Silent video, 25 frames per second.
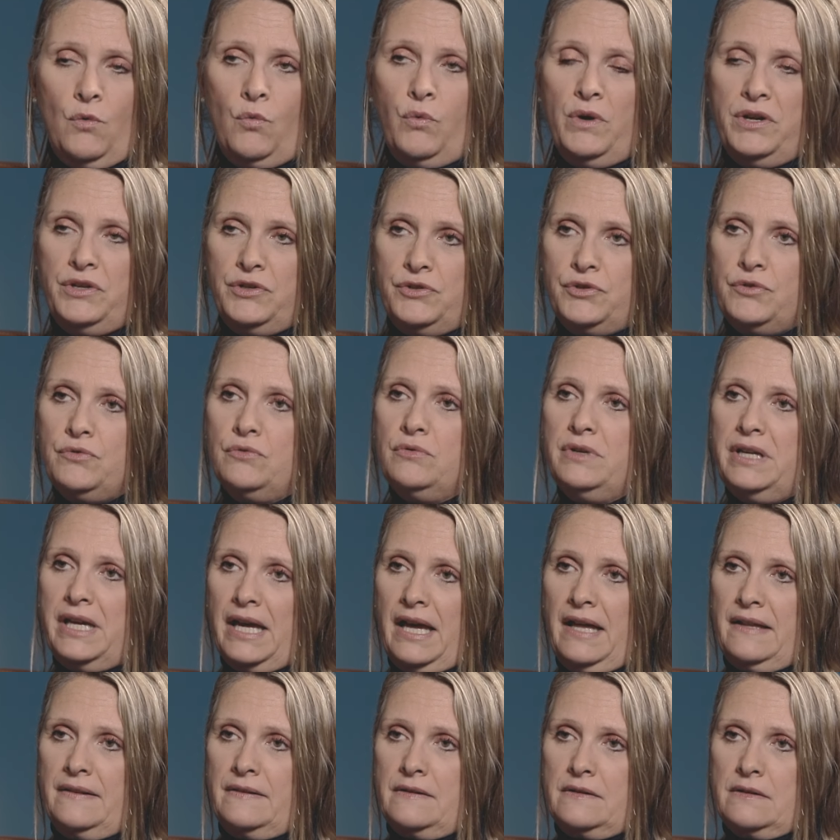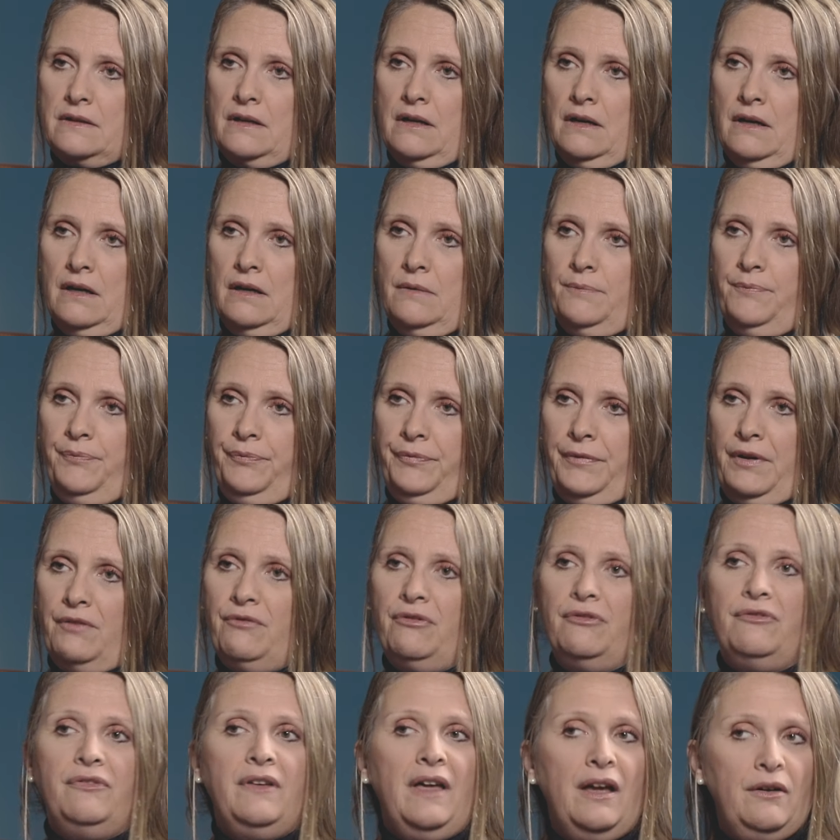we do get
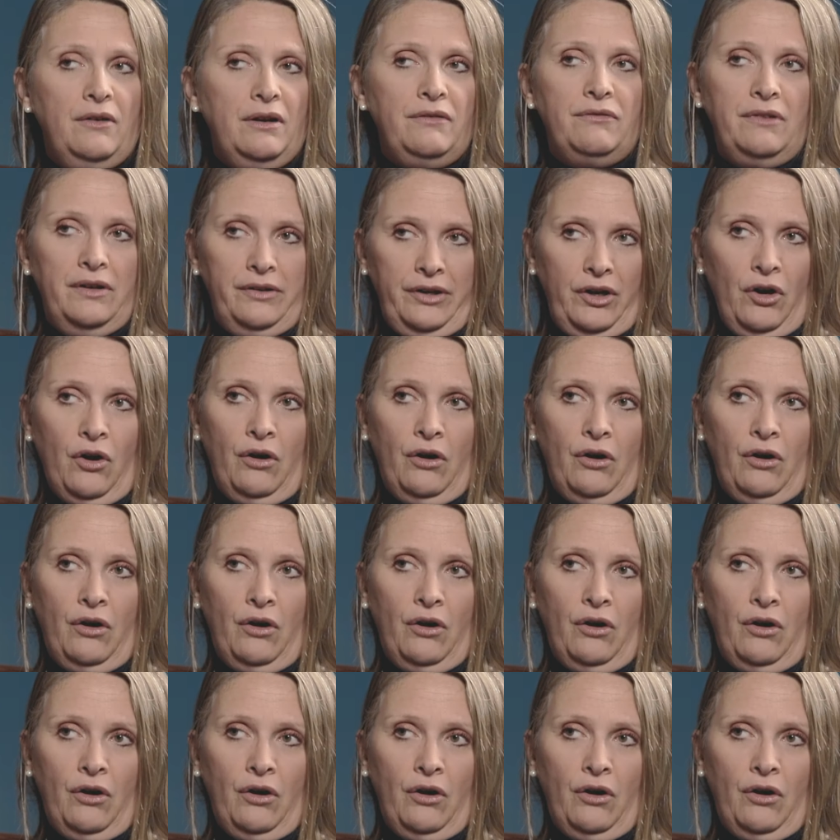very, very